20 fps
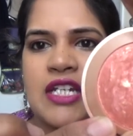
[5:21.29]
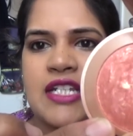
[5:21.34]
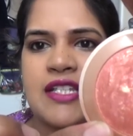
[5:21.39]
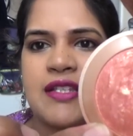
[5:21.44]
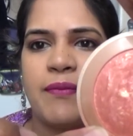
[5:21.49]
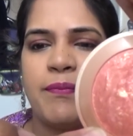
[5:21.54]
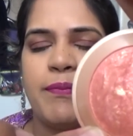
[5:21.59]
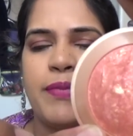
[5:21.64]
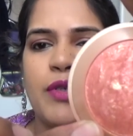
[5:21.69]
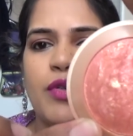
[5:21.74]

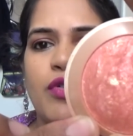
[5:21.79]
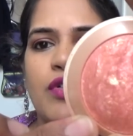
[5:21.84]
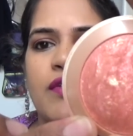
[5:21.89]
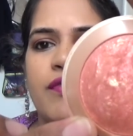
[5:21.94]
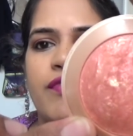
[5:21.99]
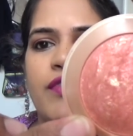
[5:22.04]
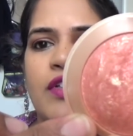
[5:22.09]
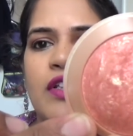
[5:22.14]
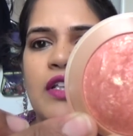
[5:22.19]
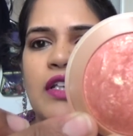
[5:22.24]
It's a
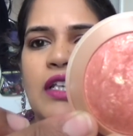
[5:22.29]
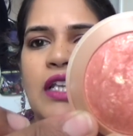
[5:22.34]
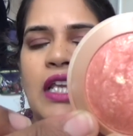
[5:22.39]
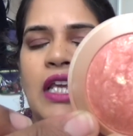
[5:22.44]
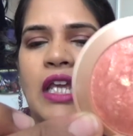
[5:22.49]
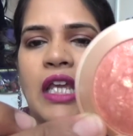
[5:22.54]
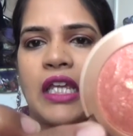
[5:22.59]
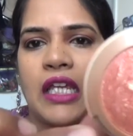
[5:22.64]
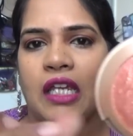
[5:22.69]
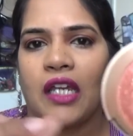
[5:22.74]
beautiful
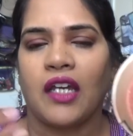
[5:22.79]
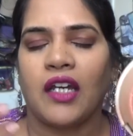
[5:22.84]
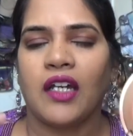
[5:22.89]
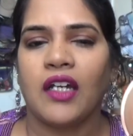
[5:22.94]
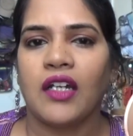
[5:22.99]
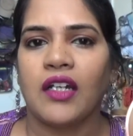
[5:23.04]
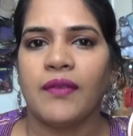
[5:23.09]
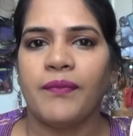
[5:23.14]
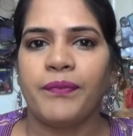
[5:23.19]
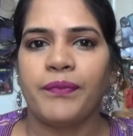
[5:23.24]

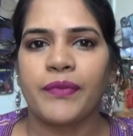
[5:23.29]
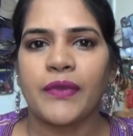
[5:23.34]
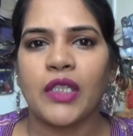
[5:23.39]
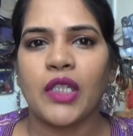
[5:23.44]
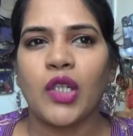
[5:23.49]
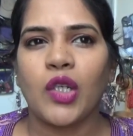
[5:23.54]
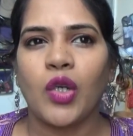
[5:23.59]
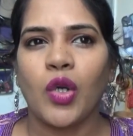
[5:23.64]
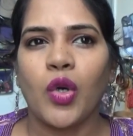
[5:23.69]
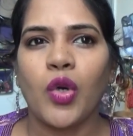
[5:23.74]

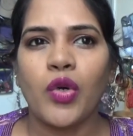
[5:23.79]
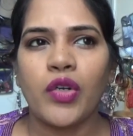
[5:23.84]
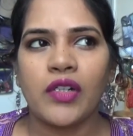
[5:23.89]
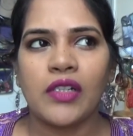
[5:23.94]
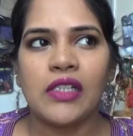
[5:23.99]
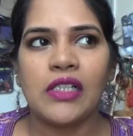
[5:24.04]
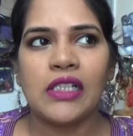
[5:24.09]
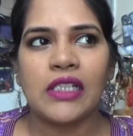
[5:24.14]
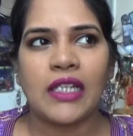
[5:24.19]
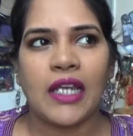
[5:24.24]

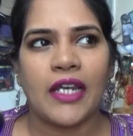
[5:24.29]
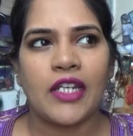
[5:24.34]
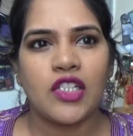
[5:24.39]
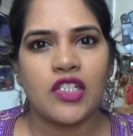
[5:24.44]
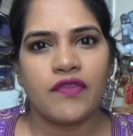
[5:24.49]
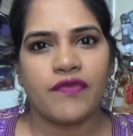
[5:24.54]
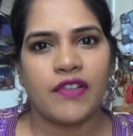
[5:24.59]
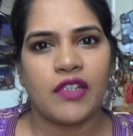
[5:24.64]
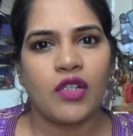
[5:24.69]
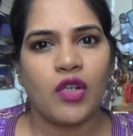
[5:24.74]
coral
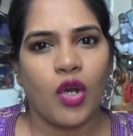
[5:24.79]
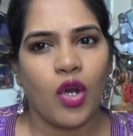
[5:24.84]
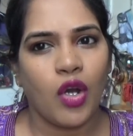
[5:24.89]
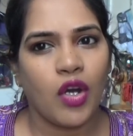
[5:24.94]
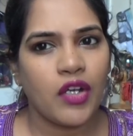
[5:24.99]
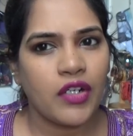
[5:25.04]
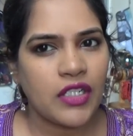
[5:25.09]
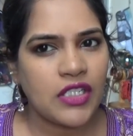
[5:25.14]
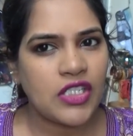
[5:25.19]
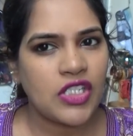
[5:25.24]
kind of an
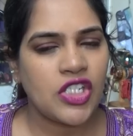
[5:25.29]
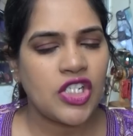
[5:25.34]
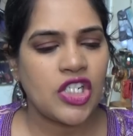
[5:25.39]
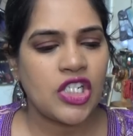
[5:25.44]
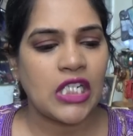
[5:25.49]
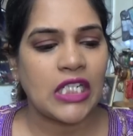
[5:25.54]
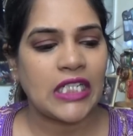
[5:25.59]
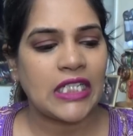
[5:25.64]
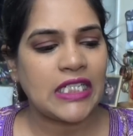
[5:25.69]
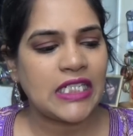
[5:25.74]

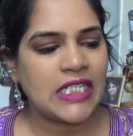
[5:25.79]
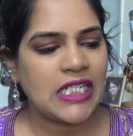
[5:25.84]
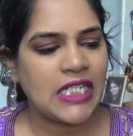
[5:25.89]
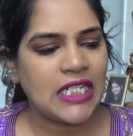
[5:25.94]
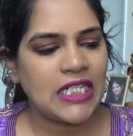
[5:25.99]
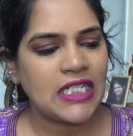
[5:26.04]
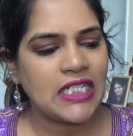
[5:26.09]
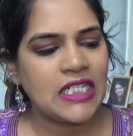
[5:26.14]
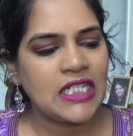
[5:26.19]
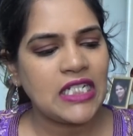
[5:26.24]
orange
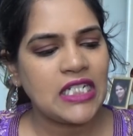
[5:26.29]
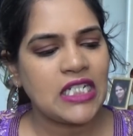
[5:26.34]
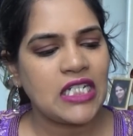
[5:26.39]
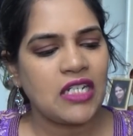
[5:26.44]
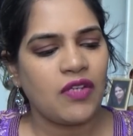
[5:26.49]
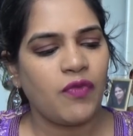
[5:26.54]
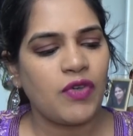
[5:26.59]
tint,